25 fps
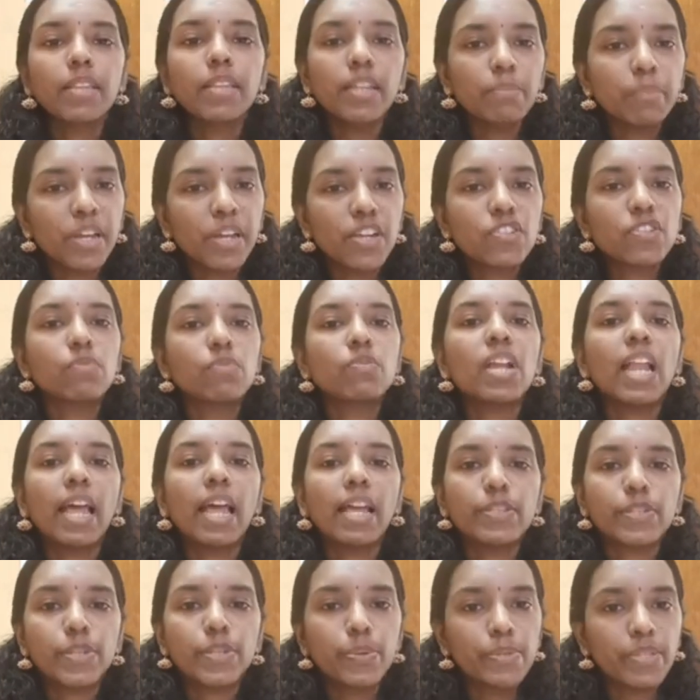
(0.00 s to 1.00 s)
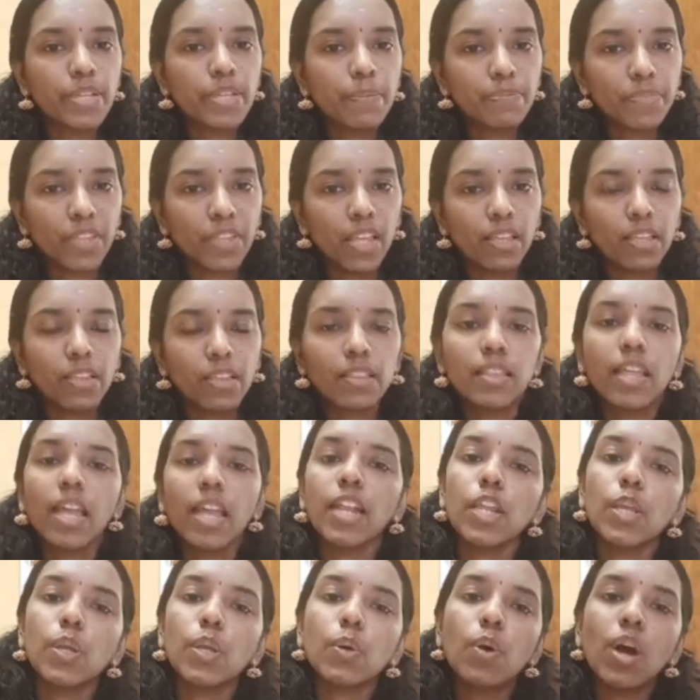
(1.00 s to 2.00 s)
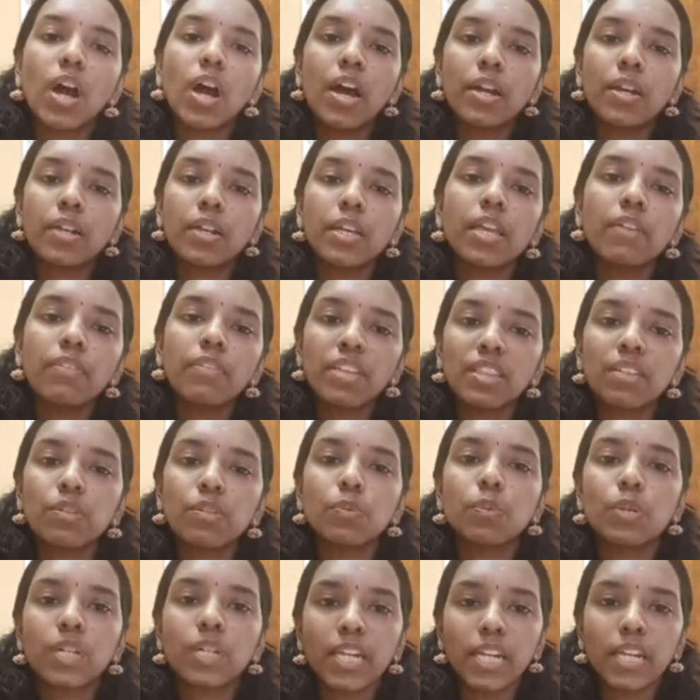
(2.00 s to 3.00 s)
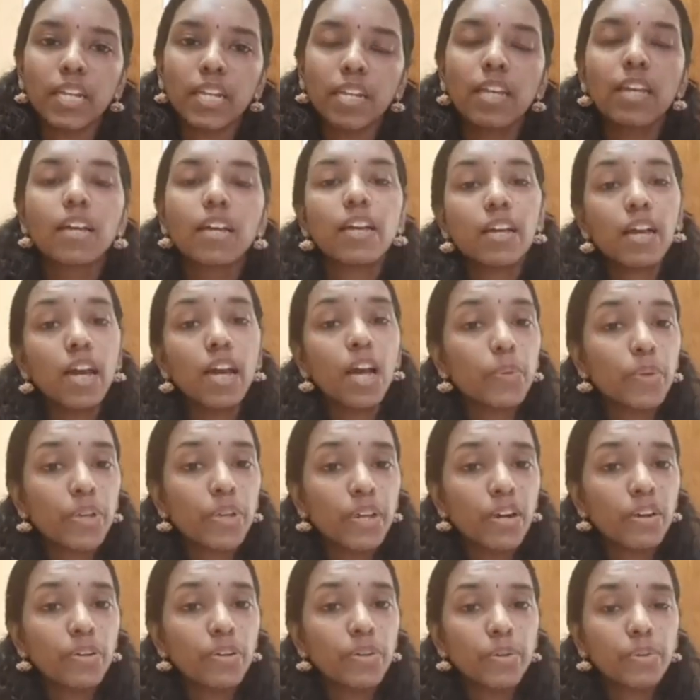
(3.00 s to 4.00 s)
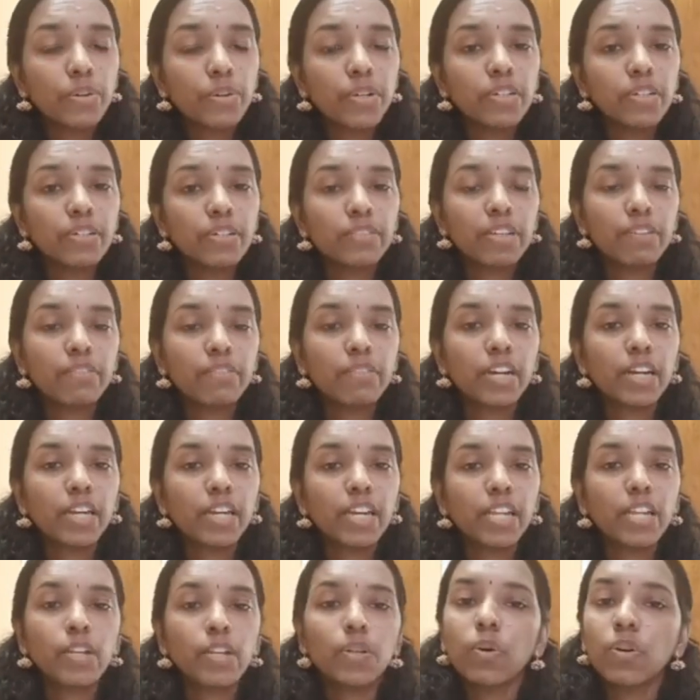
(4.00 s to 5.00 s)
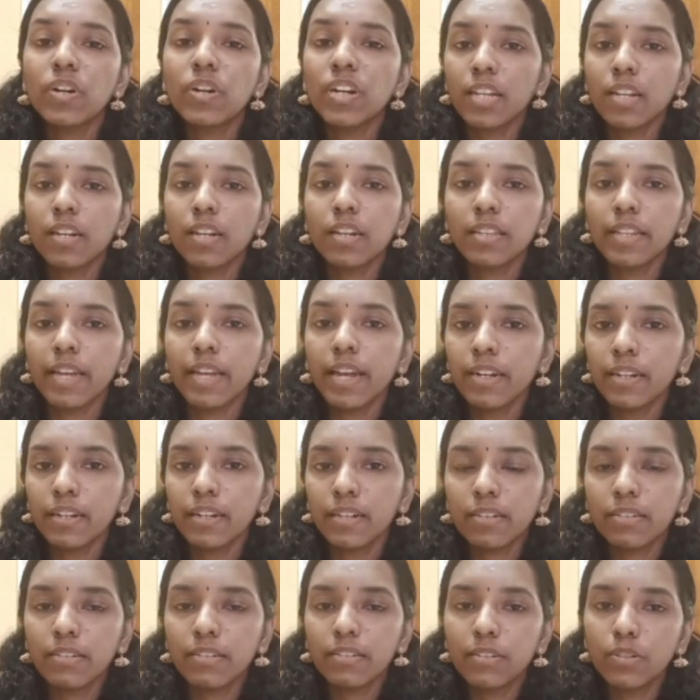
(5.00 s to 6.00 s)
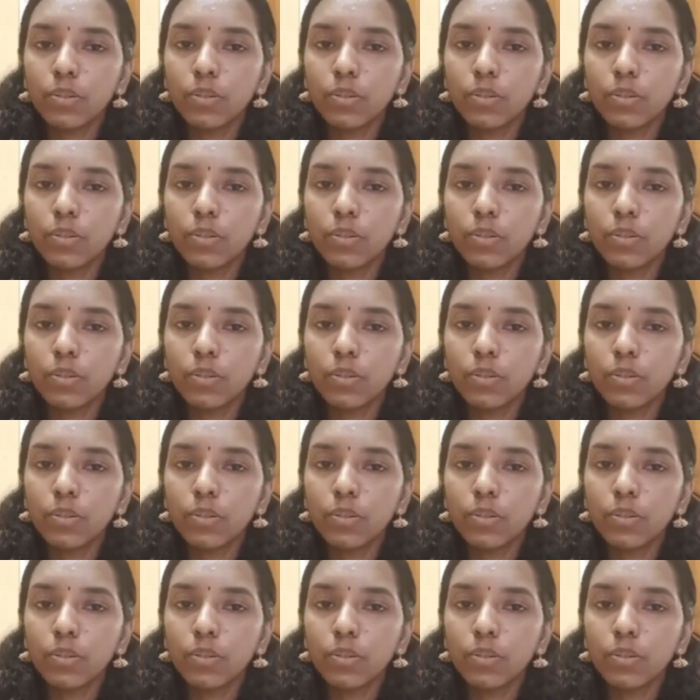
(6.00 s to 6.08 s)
Then patient will ask you something. Then you are giving the warning. How you have to give the warning? Don't tell that.